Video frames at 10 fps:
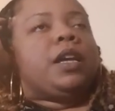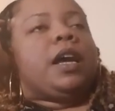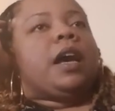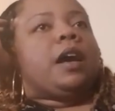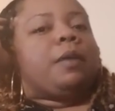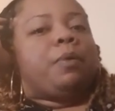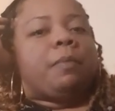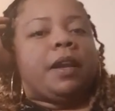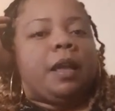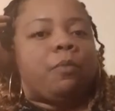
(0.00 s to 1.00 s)
I put
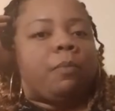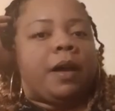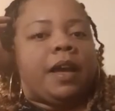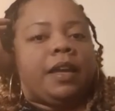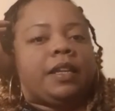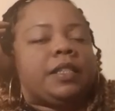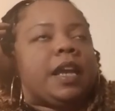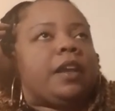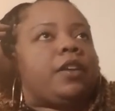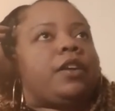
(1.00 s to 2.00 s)
my name on my
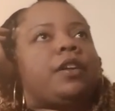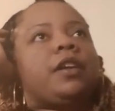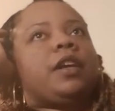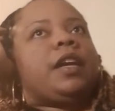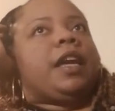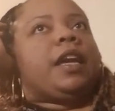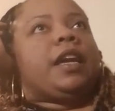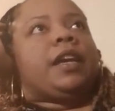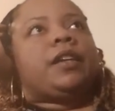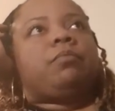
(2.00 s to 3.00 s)
container
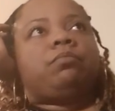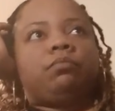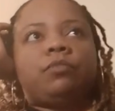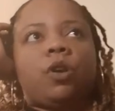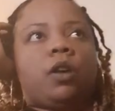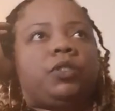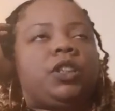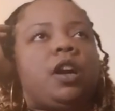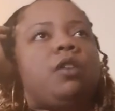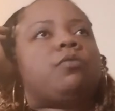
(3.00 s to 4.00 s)
and off she
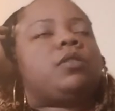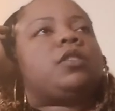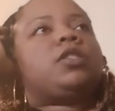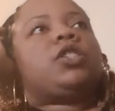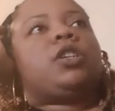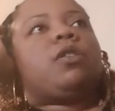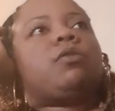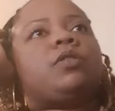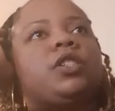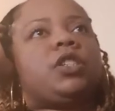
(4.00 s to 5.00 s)
goes. She
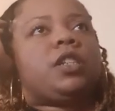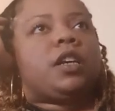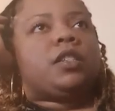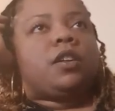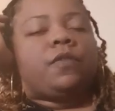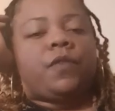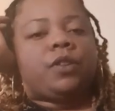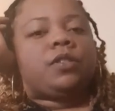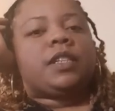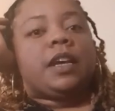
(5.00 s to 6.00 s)
goes and she does her
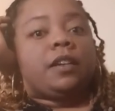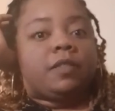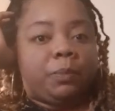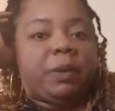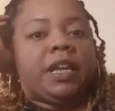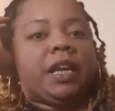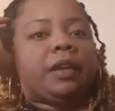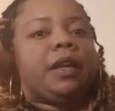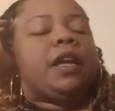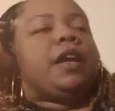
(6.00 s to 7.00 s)
first set of
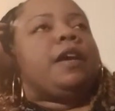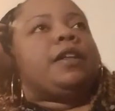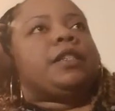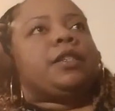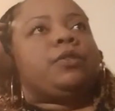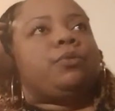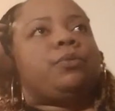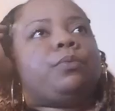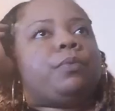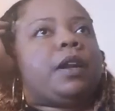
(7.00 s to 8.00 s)
spinning to do
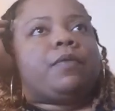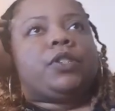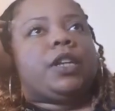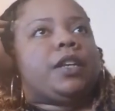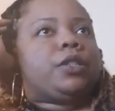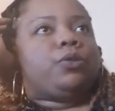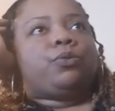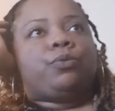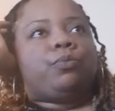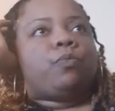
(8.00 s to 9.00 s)
whatever she has to
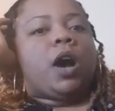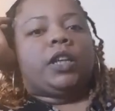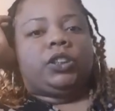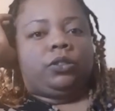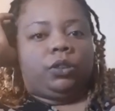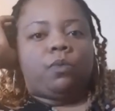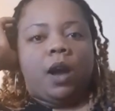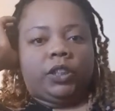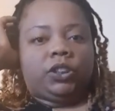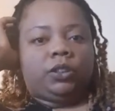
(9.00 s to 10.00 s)
do, wash
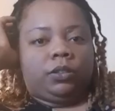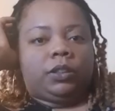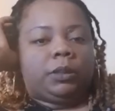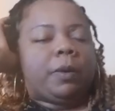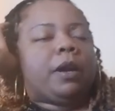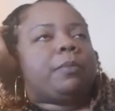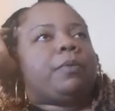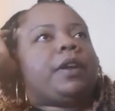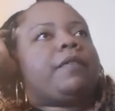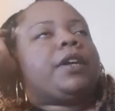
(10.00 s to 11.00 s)
the sperm or
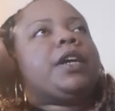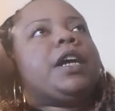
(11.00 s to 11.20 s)
whatever.